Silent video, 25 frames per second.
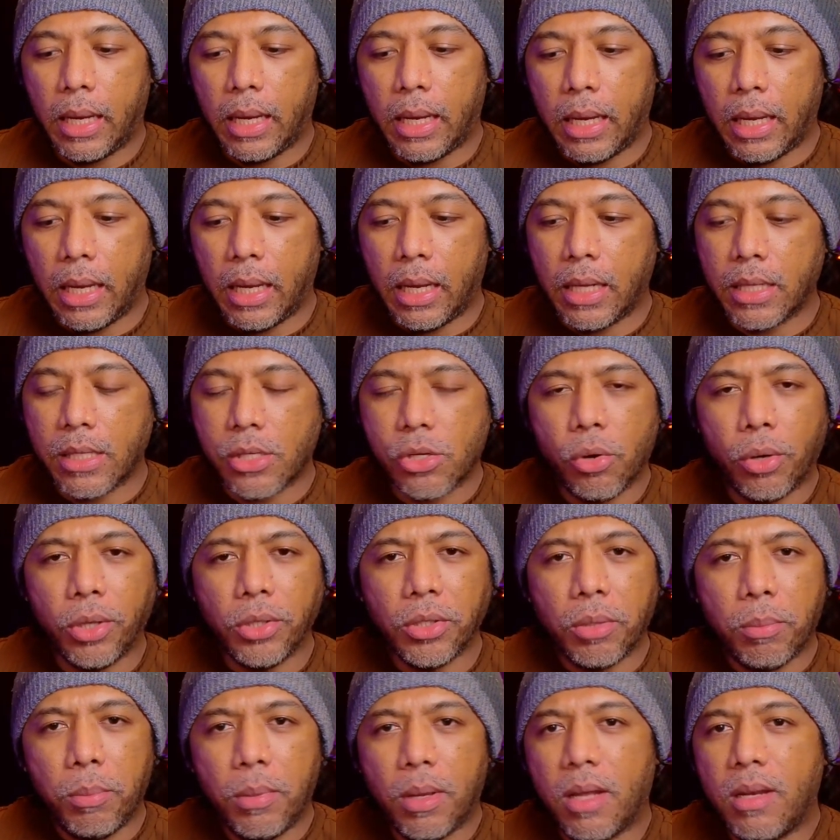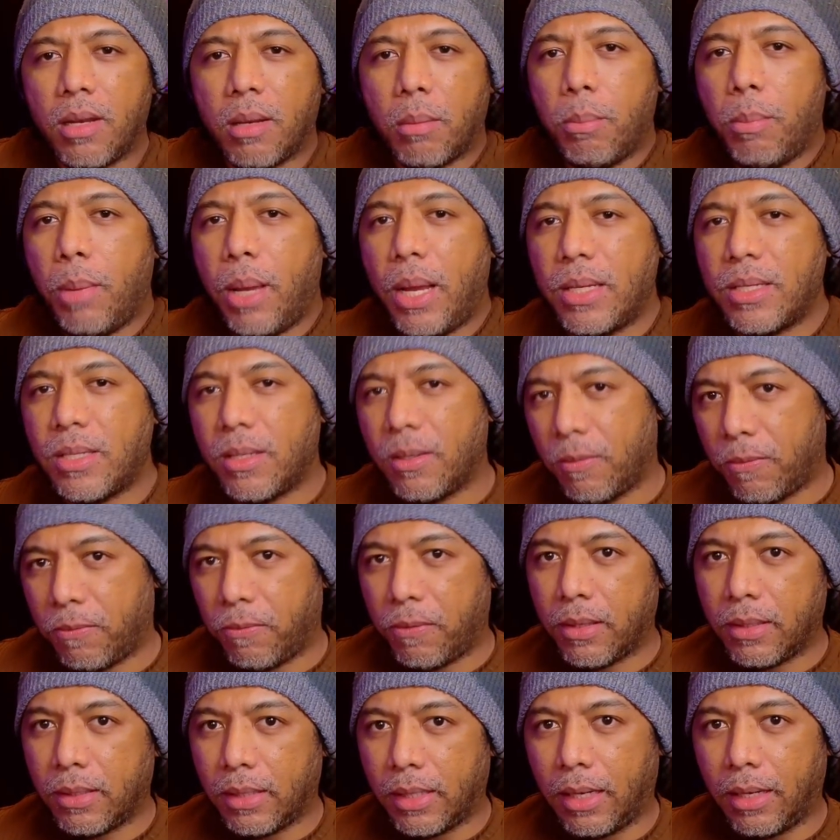It's going to be an amazing
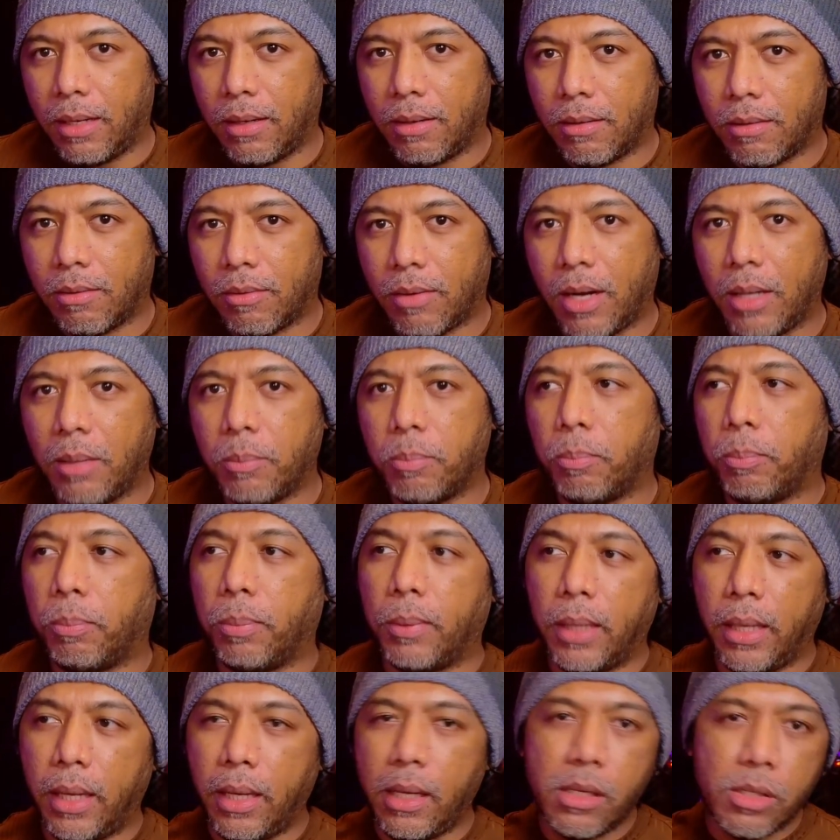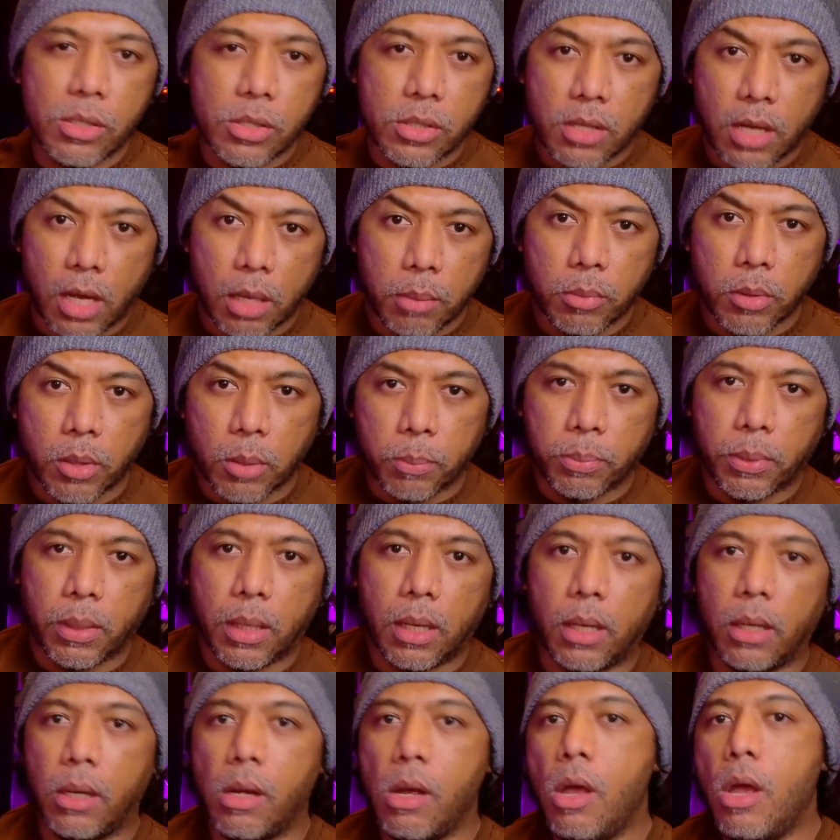feeling, right? Playing
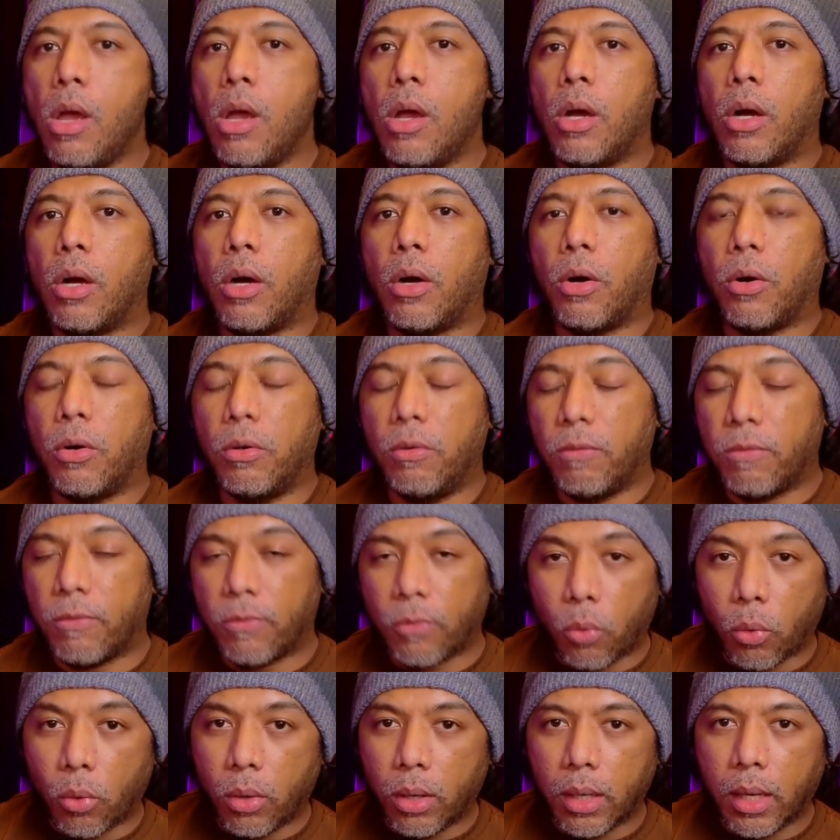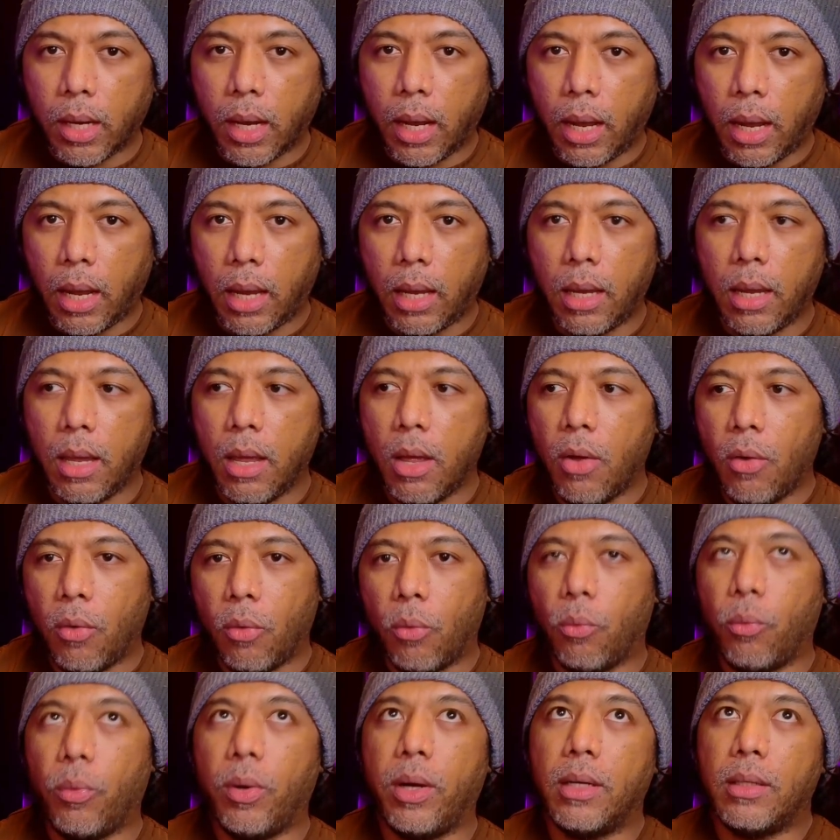Cyberpunk on 4K
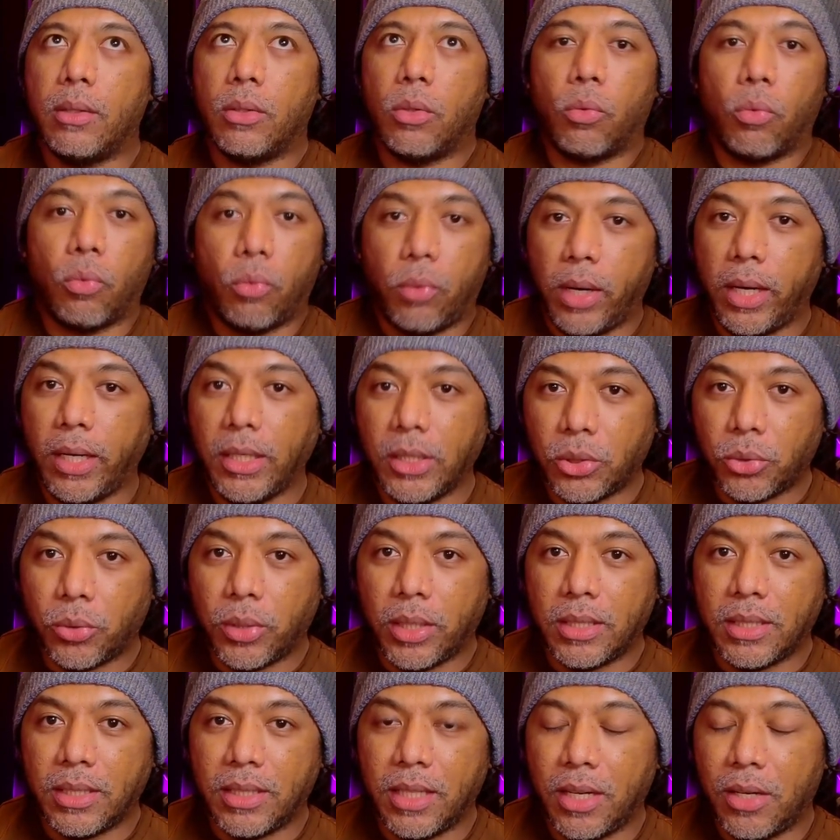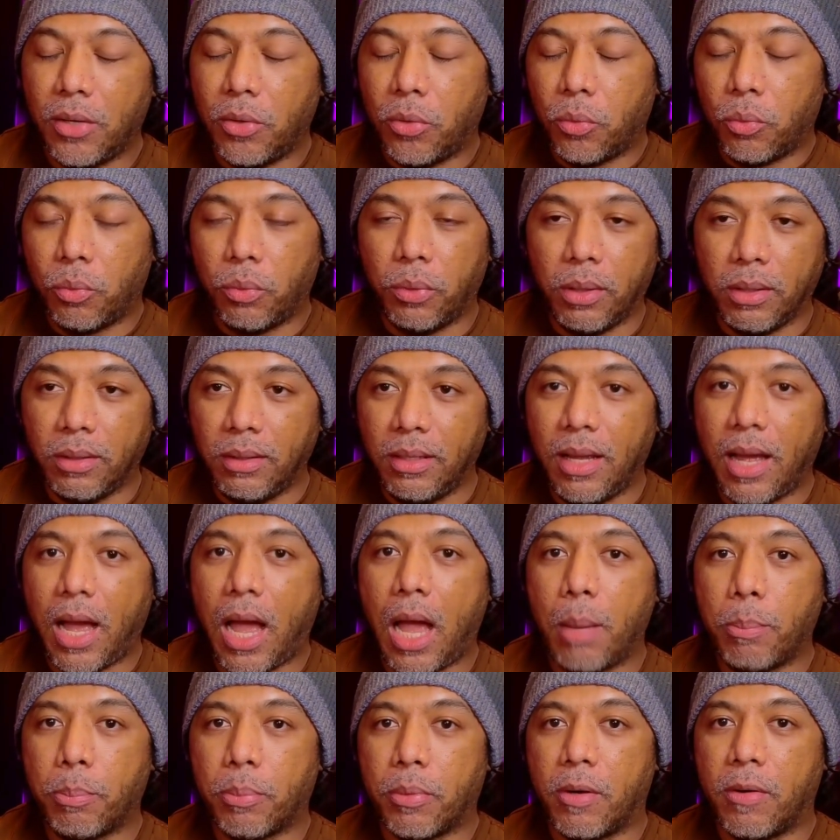with ray tracing, really
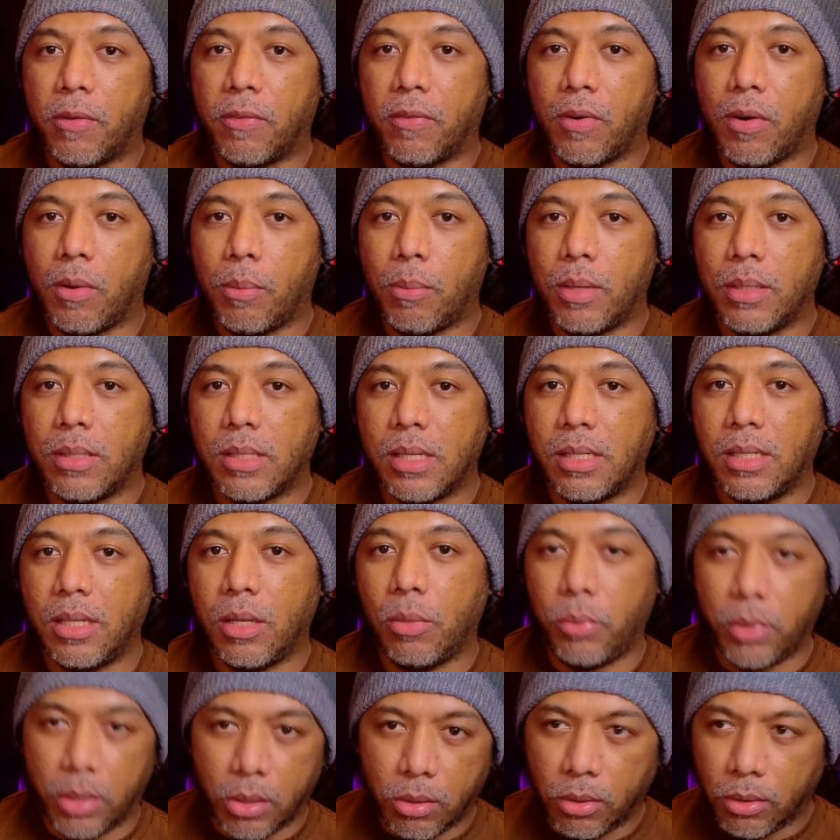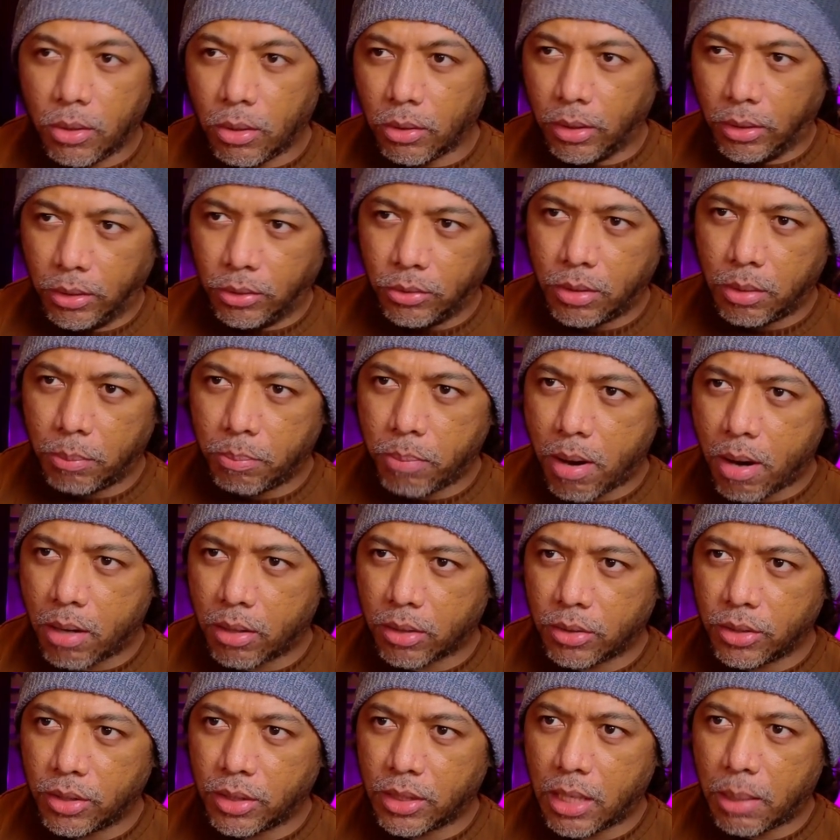high performance, and then when you look into the power
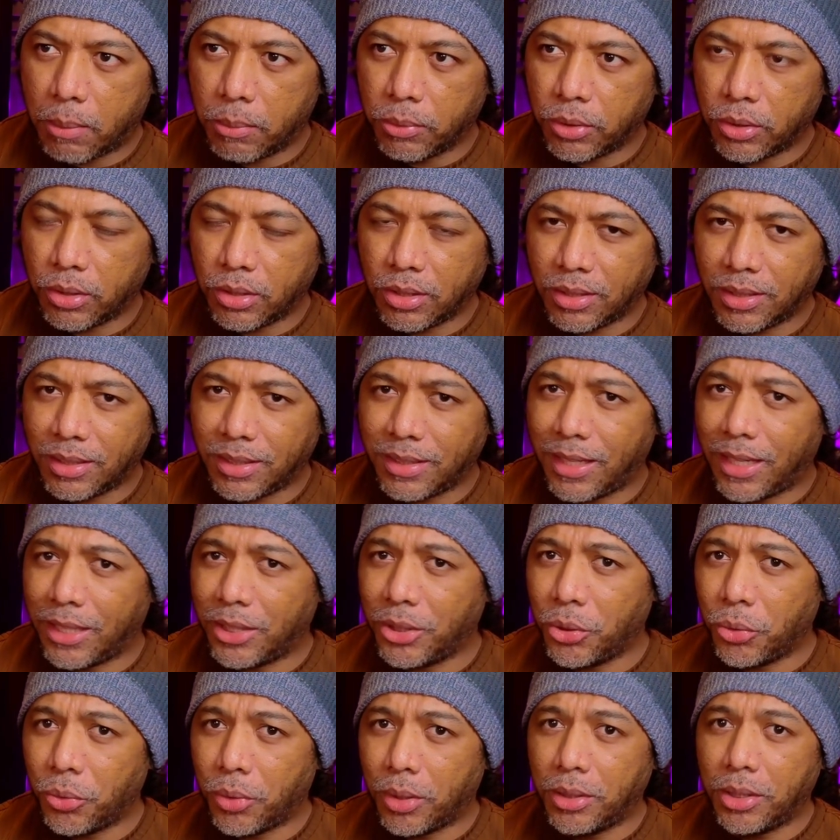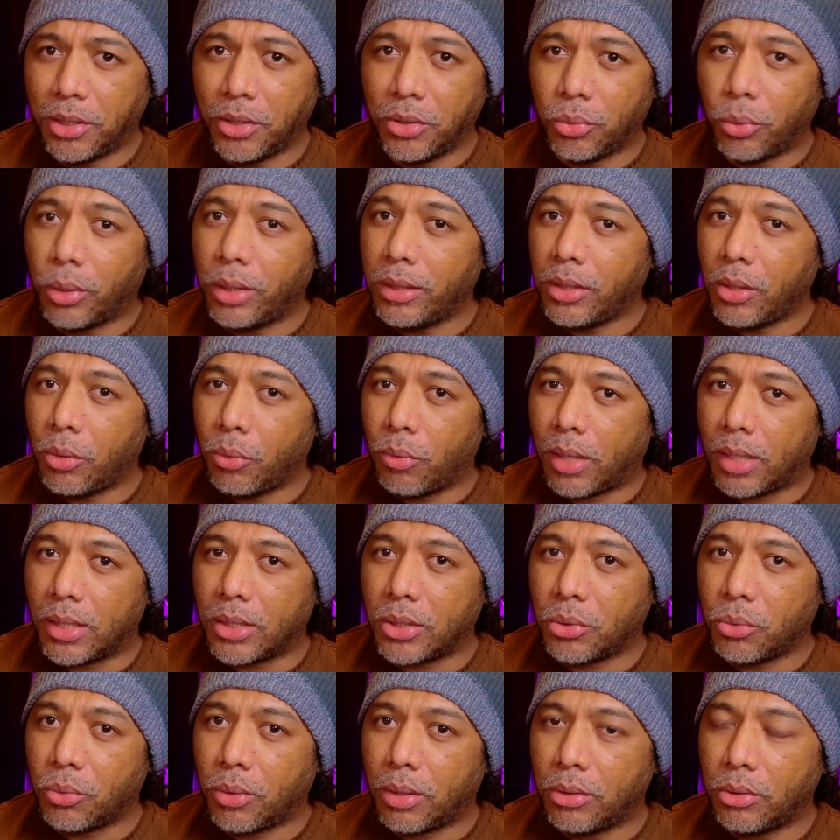consumption, it's just like 220 watts,
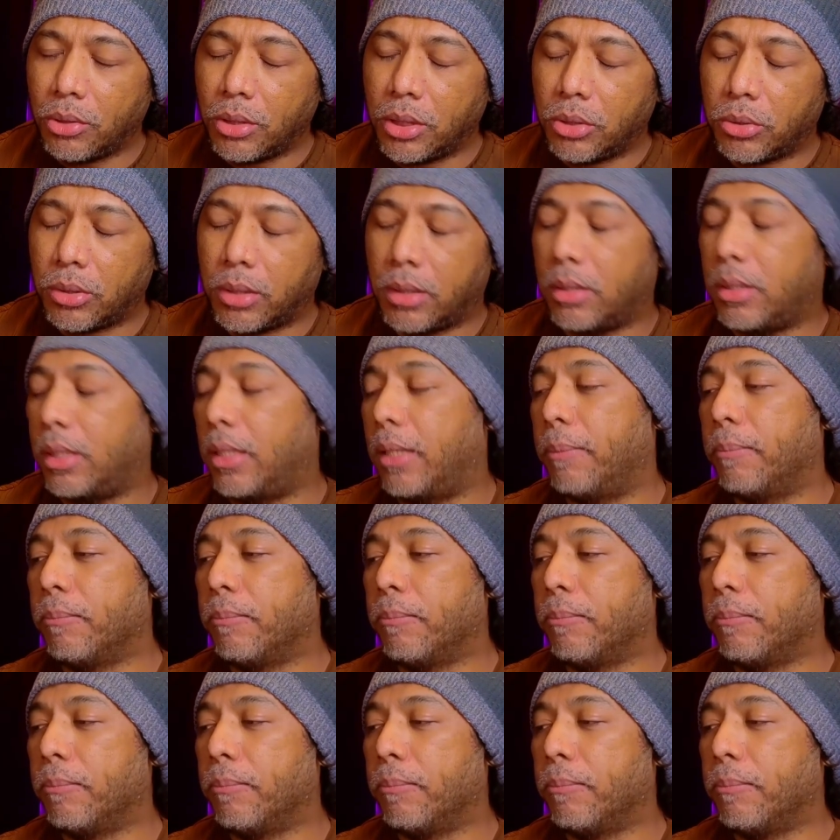230.